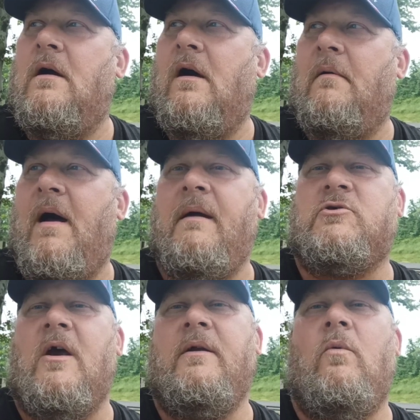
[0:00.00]
I
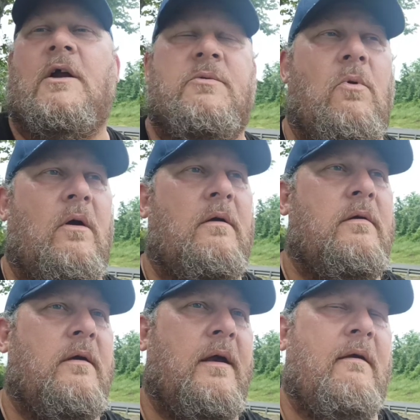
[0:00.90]
am trying to watch more
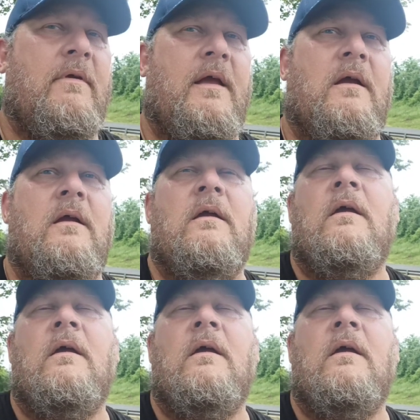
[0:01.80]
and everything.